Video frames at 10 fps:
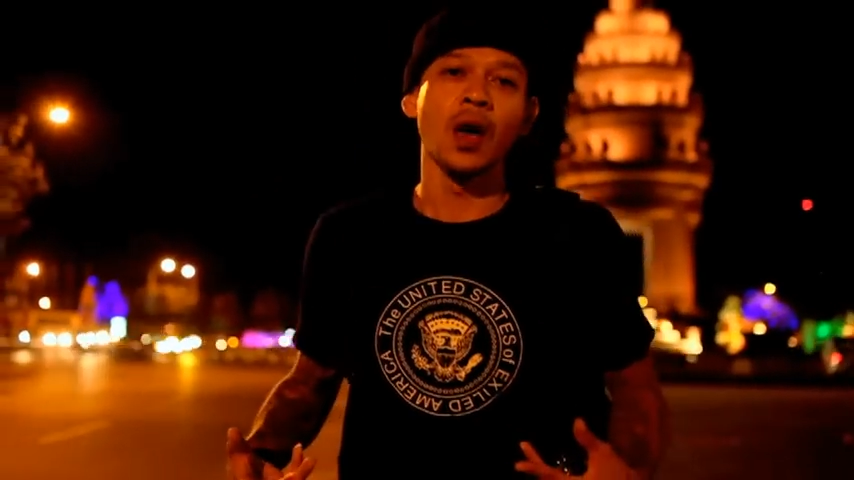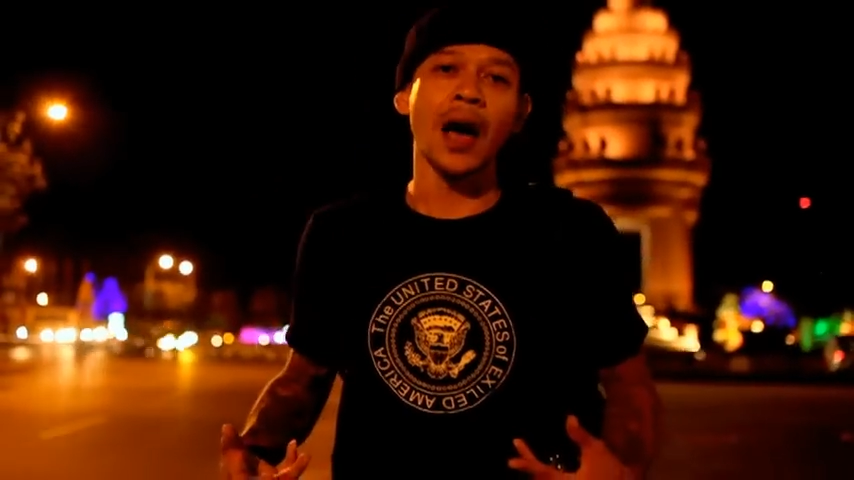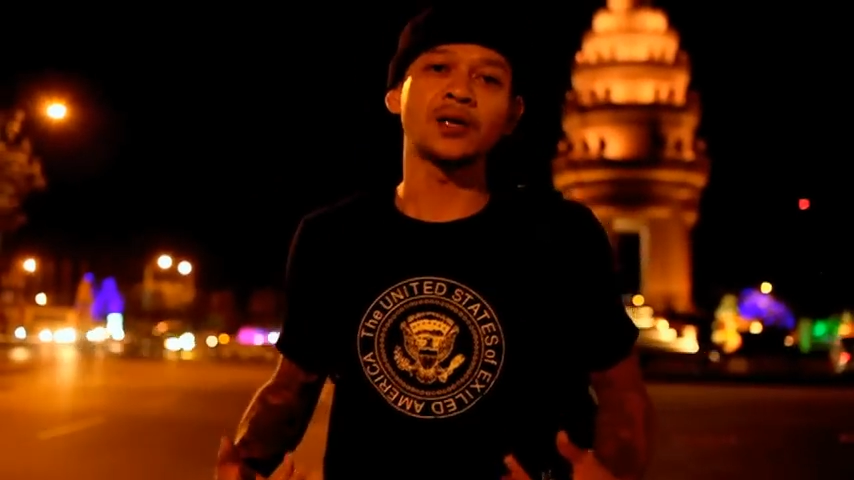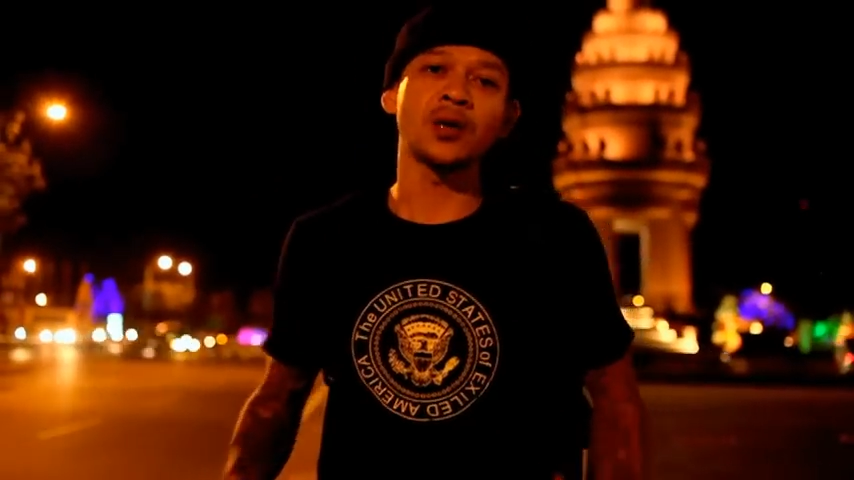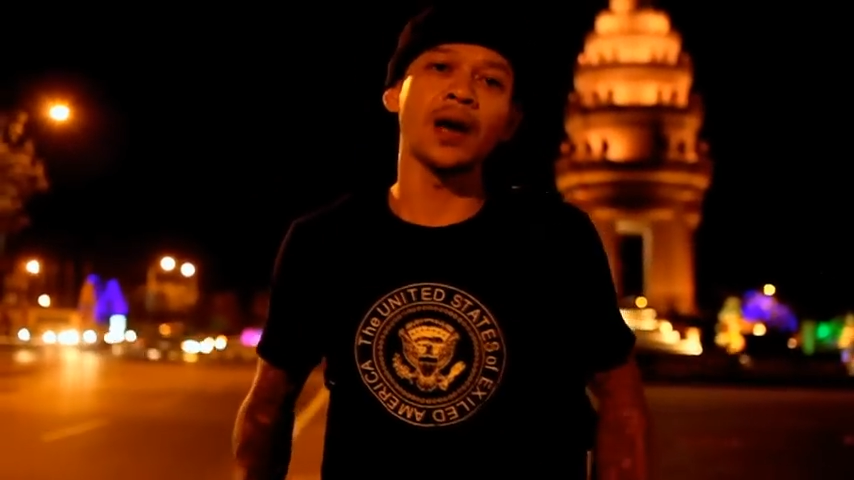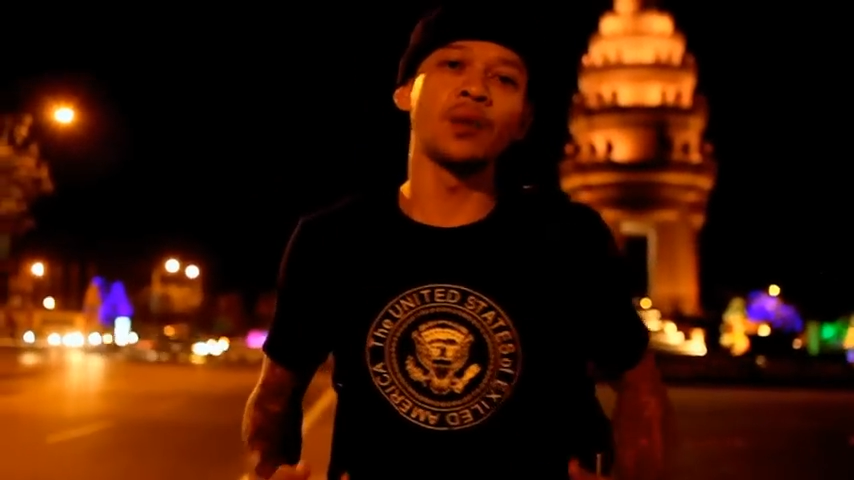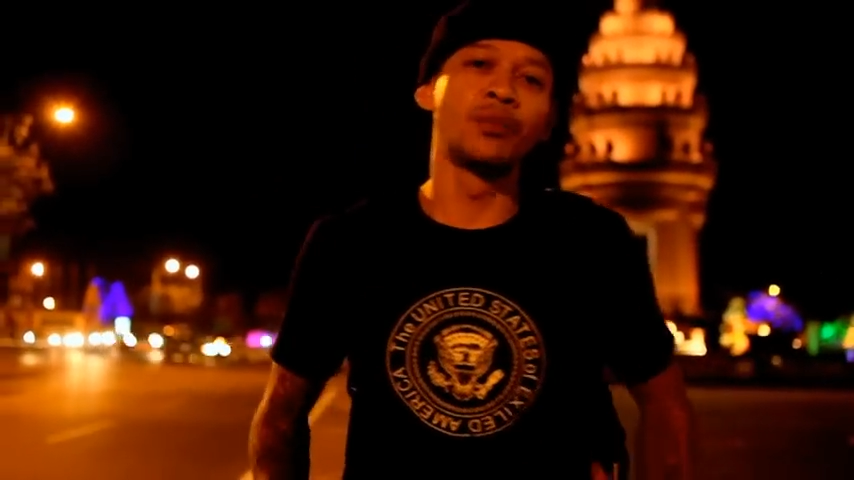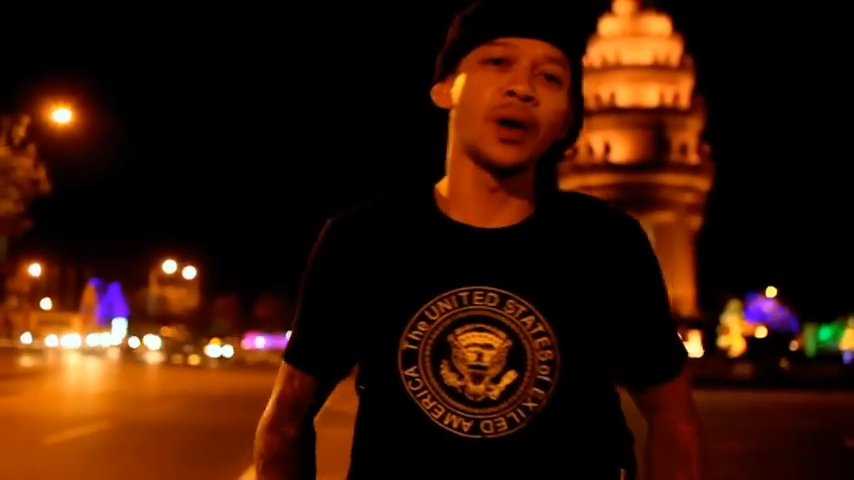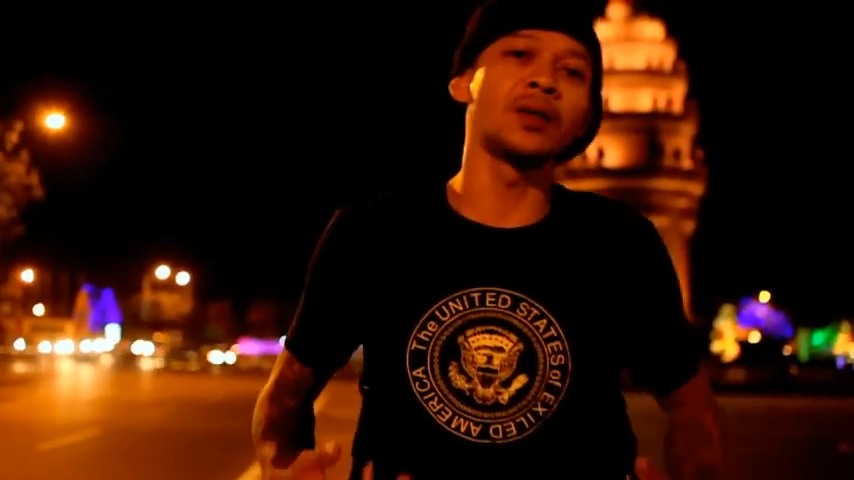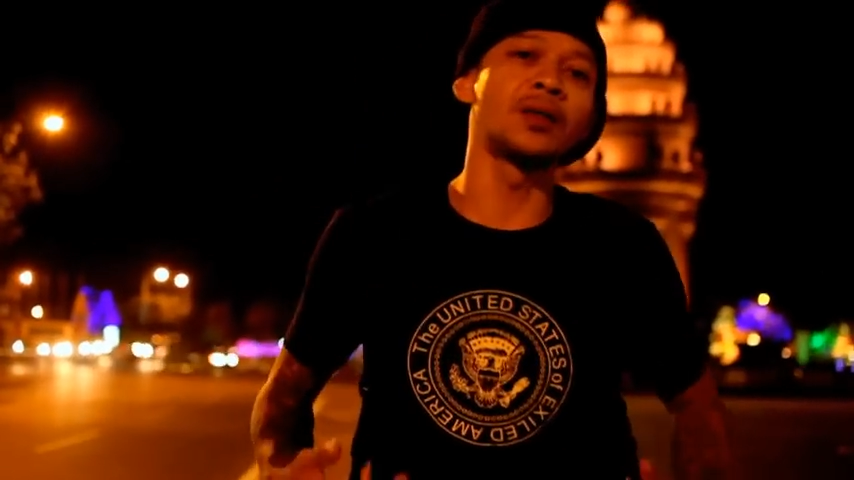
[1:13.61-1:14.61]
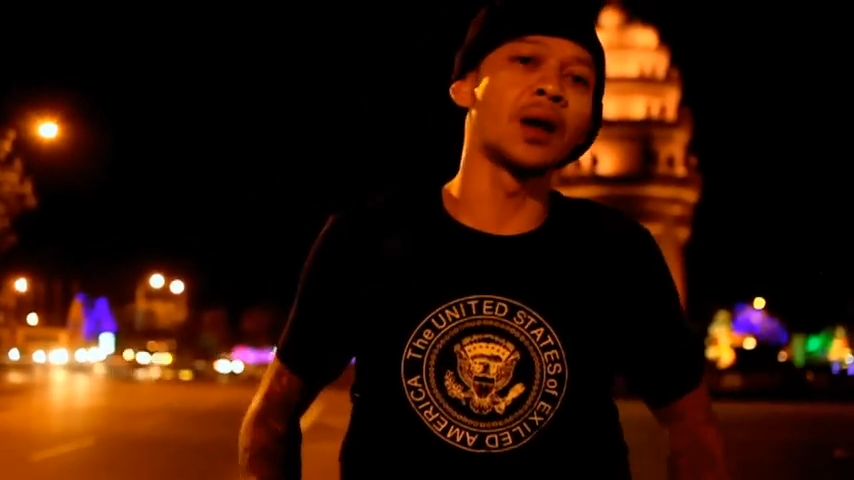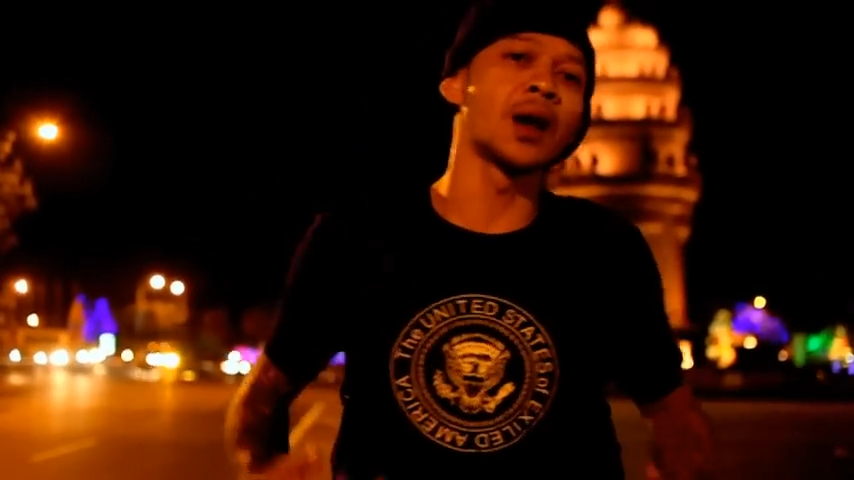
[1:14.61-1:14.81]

I try to breathe in